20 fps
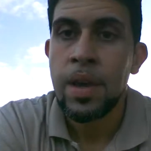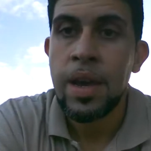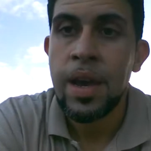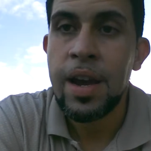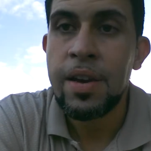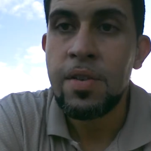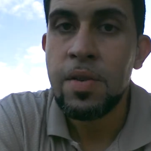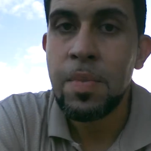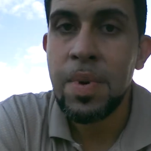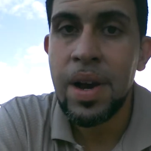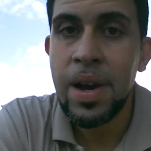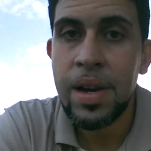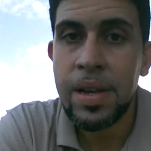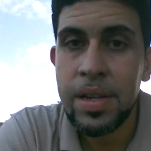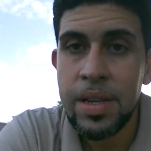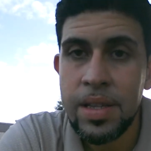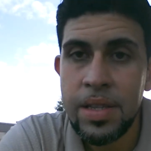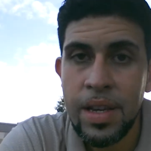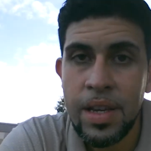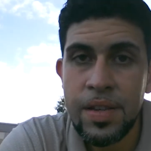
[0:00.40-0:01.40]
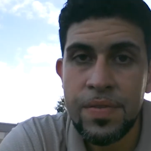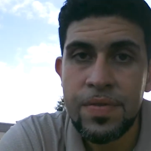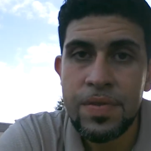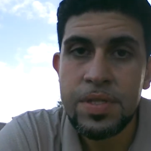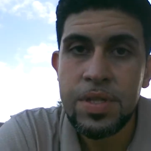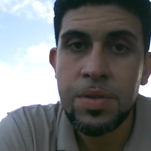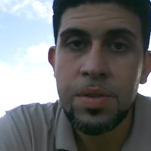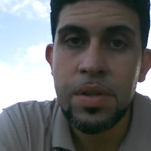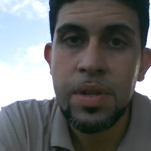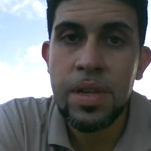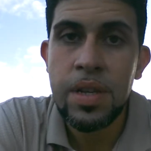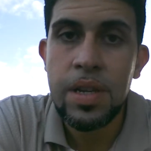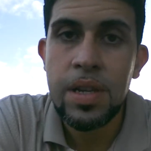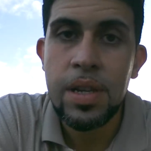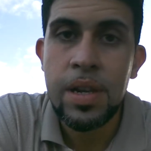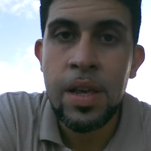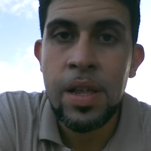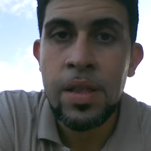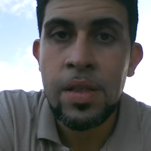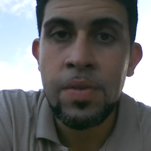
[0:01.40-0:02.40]
Hey everybody, thanks for tuning
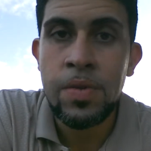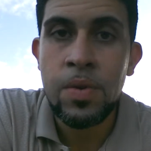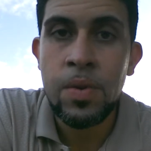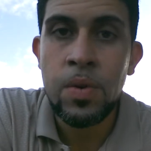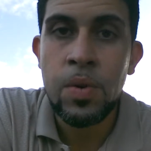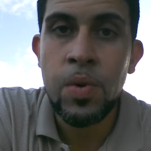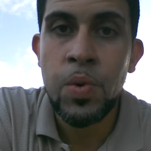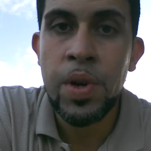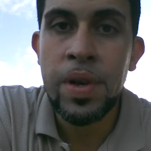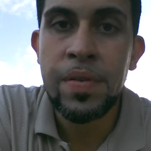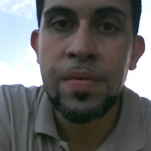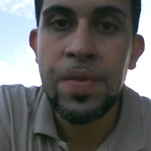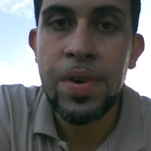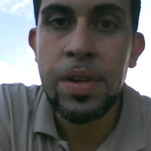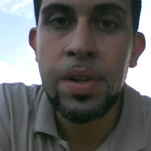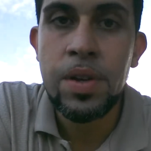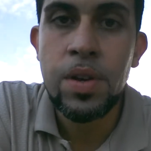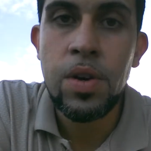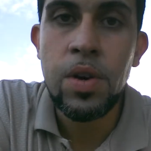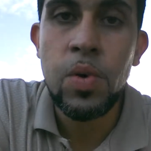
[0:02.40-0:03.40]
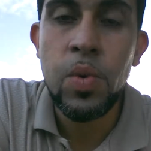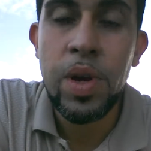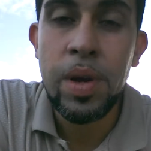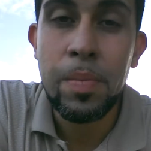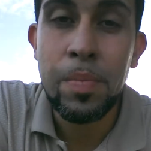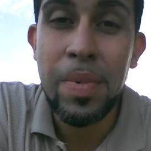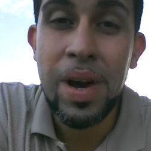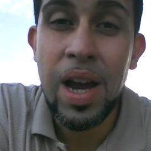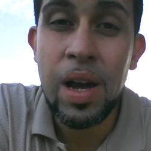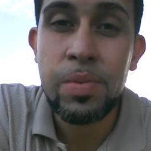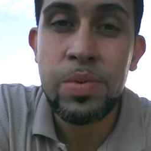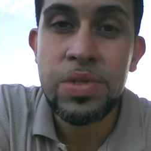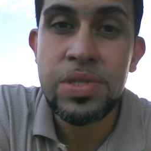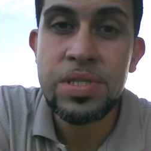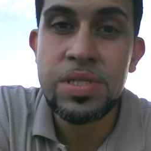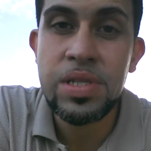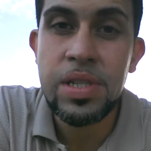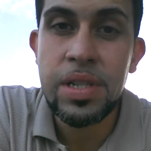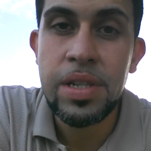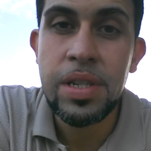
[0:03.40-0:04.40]
in. Another little quick video, quick Bible
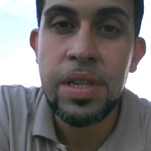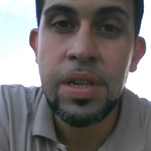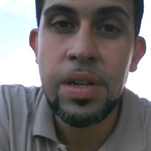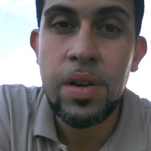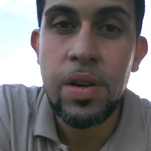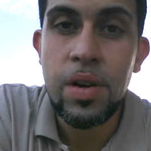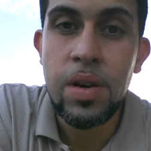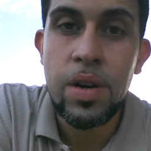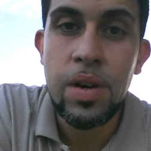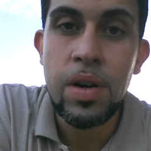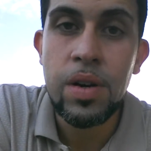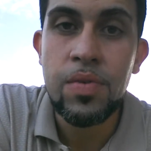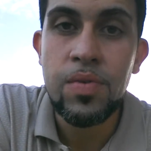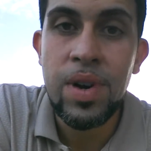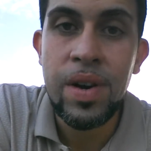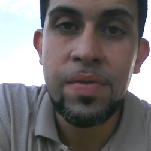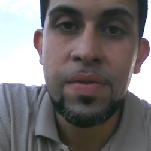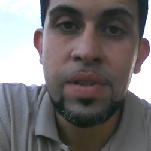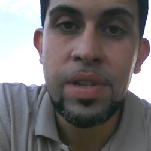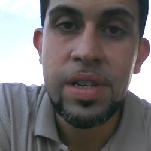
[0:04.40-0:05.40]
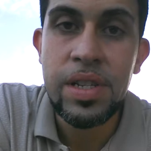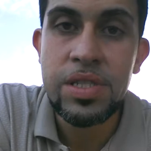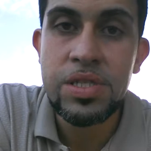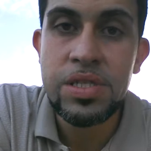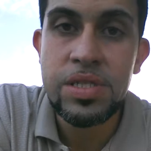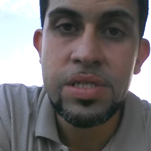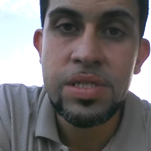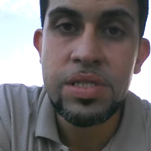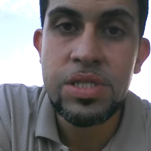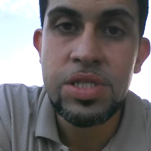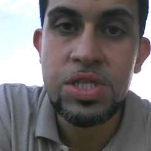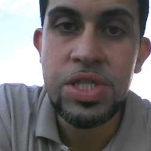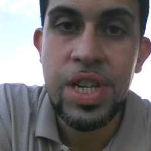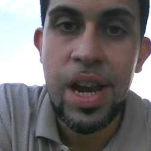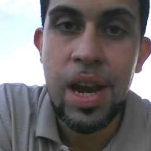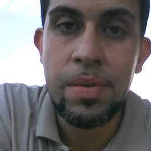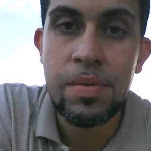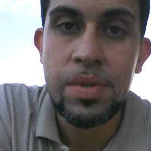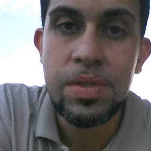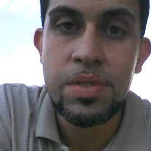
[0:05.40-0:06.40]
study on Revelations
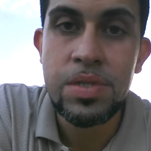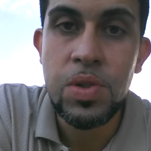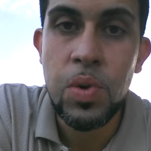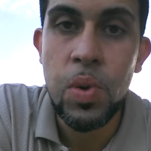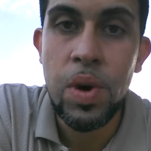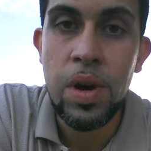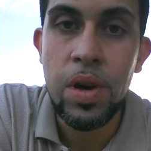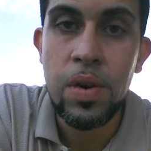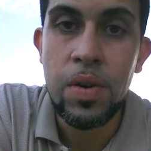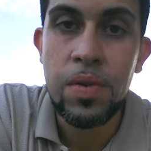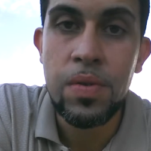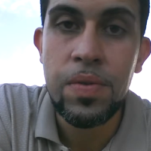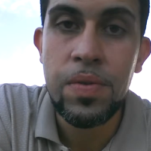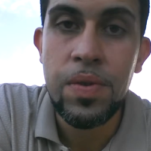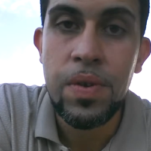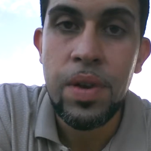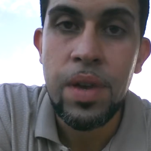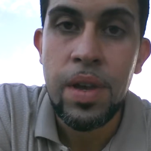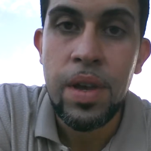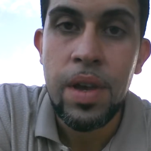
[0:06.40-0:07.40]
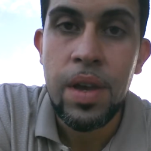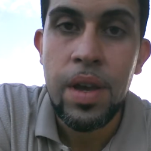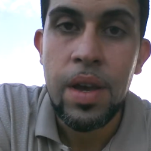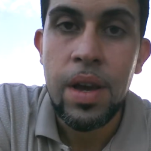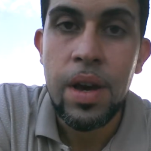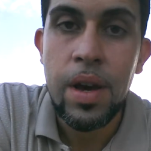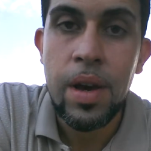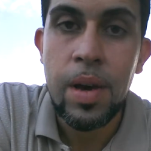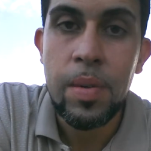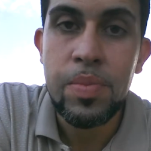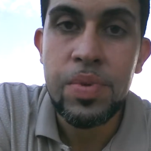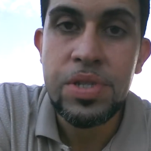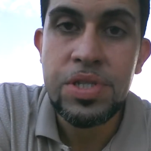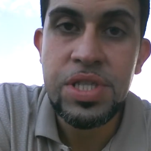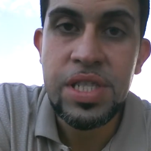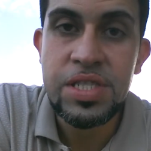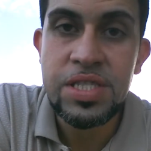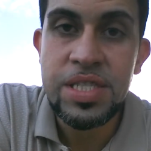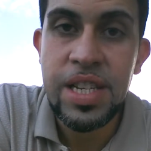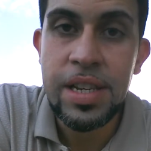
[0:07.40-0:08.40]
chapter 12. I uh,
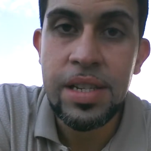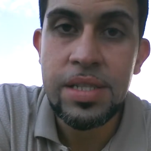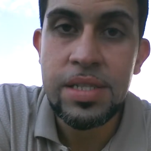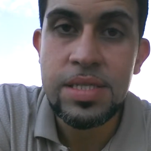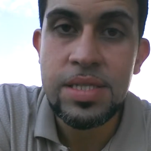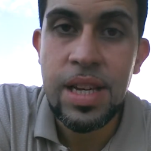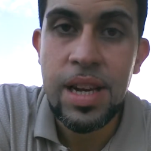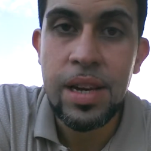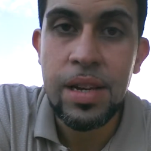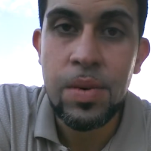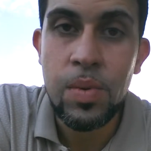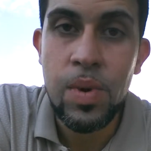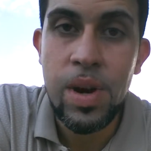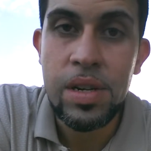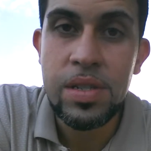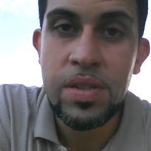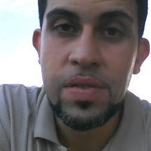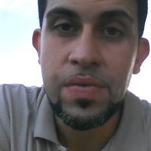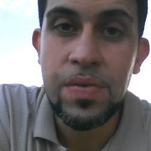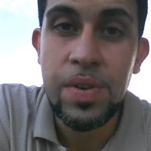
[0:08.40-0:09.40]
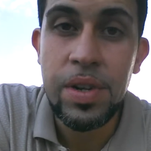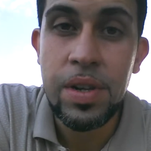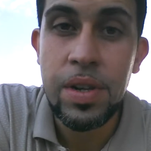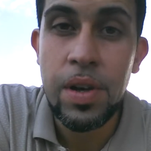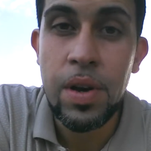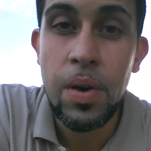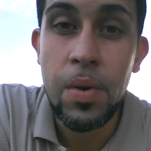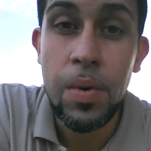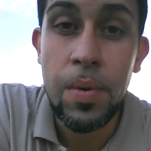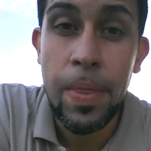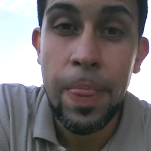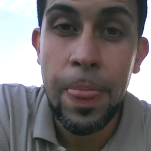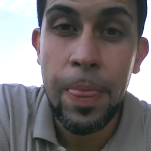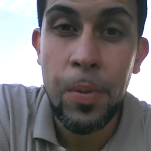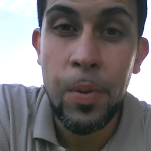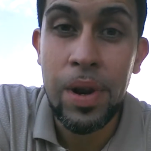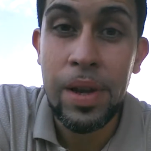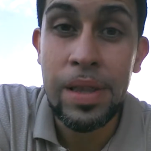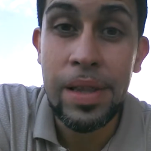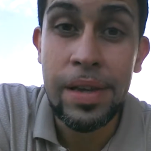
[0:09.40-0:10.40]
appreciate you taking this time to watch this video. I
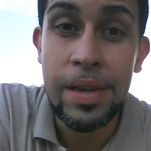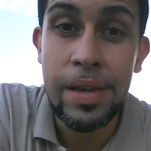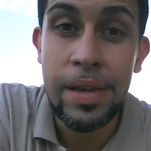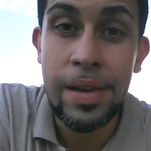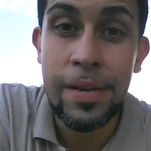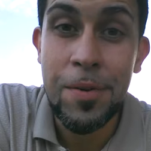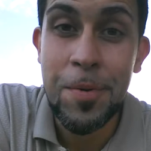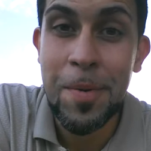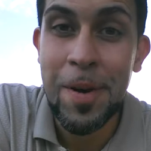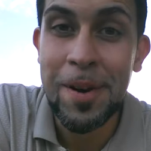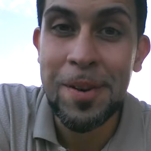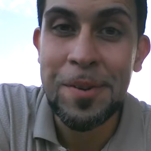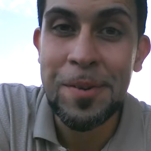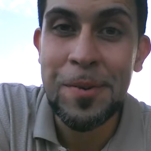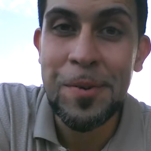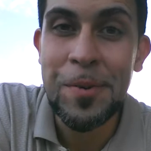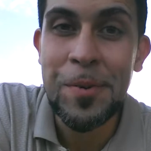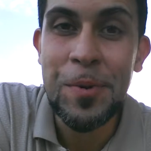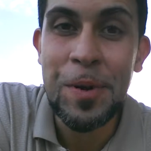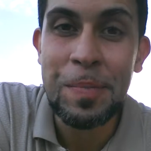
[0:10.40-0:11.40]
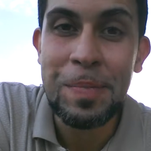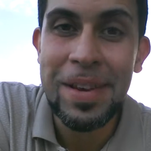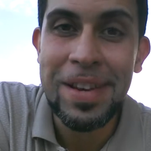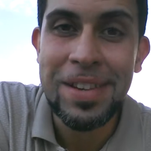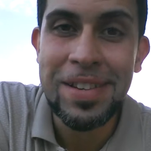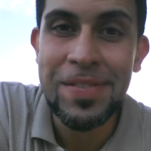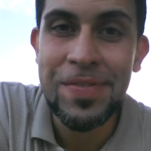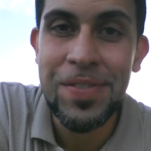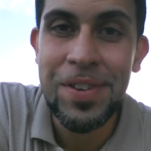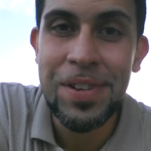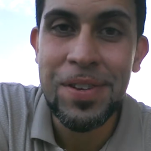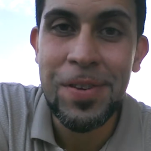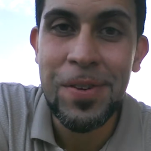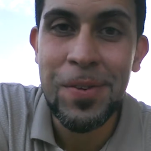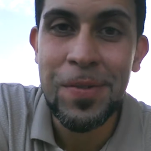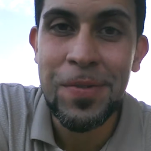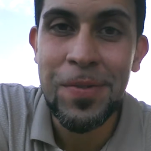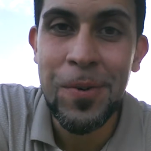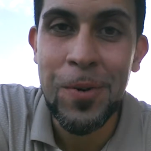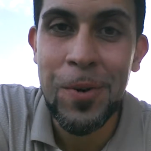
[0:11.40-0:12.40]
want to let everybody know who I'm making this
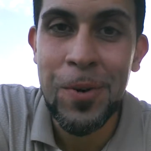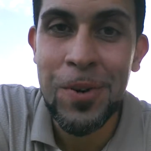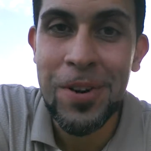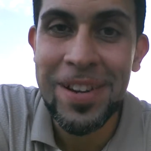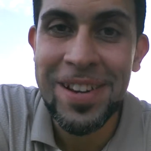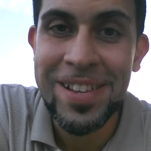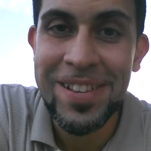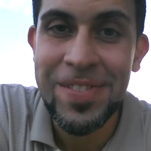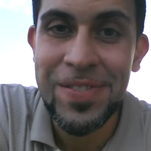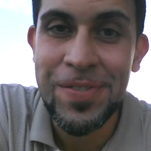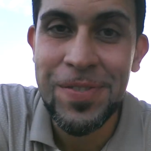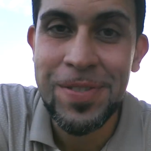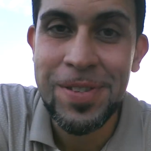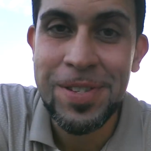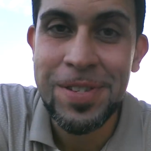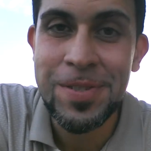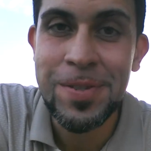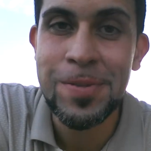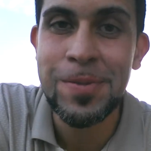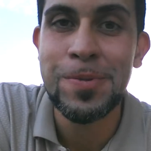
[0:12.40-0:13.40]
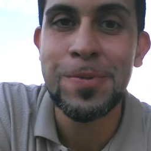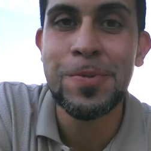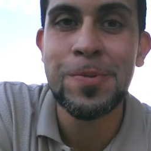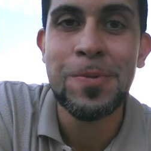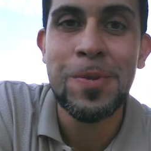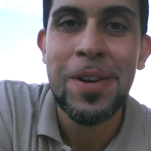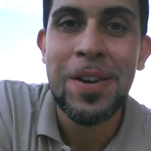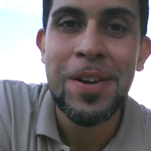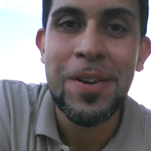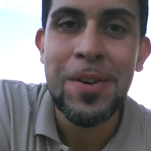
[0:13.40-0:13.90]
video for, and it's for you